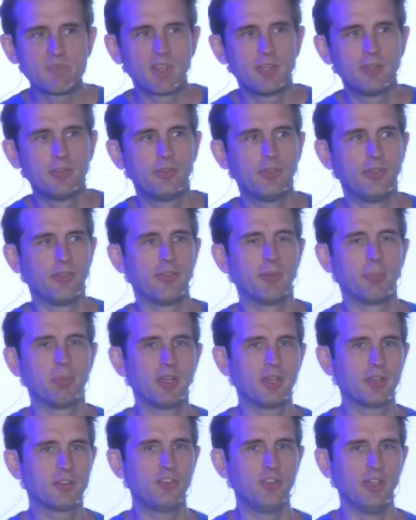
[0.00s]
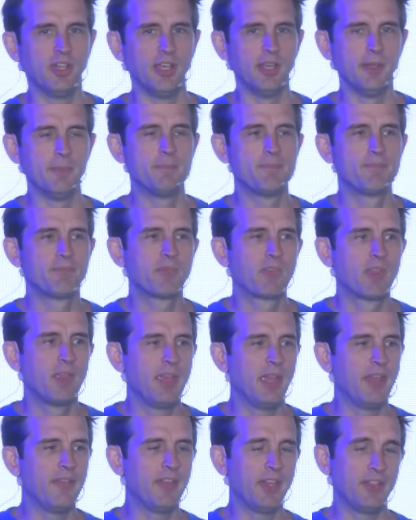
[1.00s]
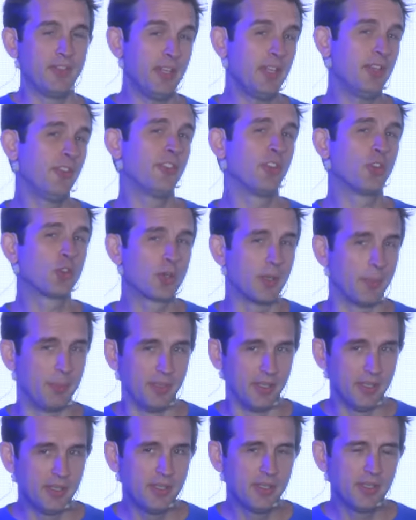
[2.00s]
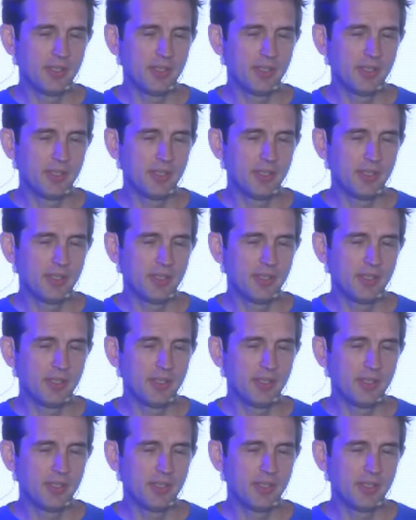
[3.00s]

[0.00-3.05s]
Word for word: to the blockchain, and that data is encrypted.